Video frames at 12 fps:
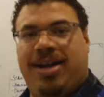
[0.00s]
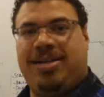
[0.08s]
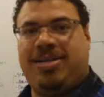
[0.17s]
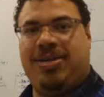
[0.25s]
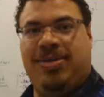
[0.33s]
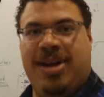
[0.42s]
All
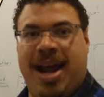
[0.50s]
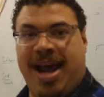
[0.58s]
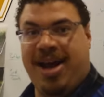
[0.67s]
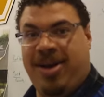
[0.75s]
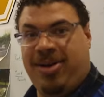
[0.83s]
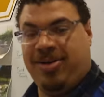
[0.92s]
right. So
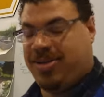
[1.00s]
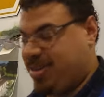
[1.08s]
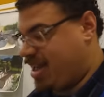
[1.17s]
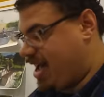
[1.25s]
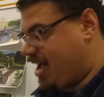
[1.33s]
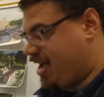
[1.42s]

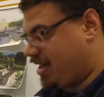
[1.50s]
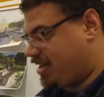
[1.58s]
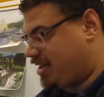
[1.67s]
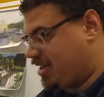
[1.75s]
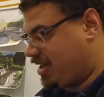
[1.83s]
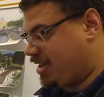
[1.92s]
now
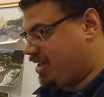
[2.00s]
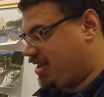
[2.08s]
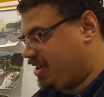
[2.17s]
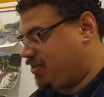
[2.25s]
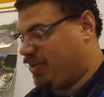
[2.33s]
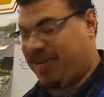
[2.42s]
that
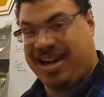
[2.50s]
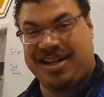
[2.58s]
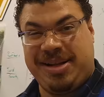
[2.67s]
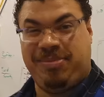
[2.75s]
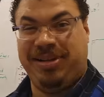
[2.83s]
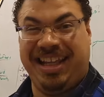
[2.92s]
uh, we've
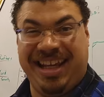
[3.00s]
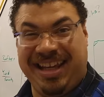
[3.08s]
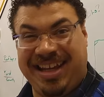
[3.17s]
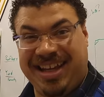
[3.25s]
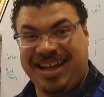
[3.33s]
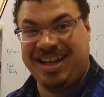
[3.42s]
got it to
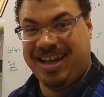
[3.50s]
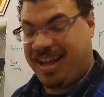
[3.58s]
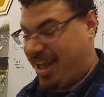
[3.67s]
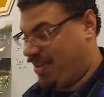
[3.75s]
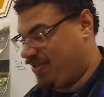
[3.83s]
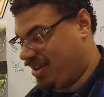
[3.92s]
blink,
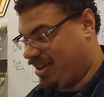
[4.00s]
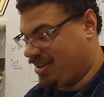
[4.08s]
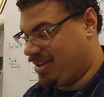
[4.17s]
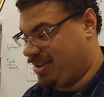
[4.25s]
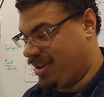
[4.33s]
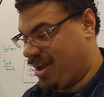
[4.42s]
I feel
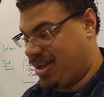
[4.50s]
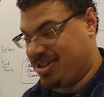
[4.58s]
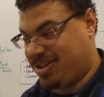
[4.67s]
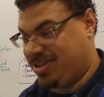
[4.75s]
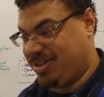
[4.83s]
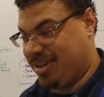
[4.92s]
like the
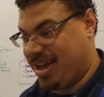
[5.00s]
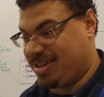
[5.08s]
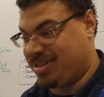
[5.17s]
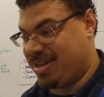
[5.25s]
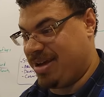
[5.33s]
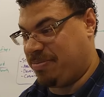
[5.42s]
logical
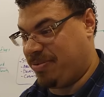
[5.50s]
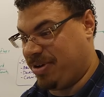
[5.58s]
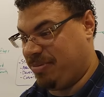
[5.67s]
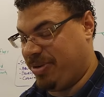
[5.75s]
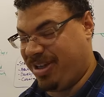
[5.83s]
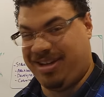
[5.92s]
next
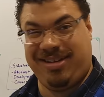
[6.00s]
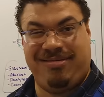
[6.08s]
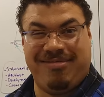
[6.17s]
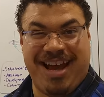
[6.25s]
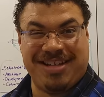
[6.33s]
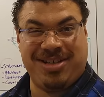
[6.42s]
step would
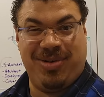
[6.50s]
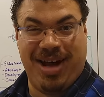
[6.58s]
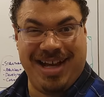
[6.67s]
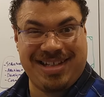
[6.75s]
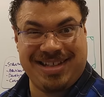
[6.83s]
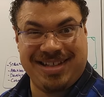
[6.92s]
be
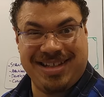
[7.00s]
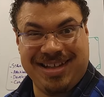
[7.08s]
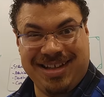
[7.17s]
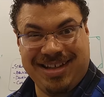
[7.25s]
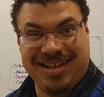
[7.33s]
SOS.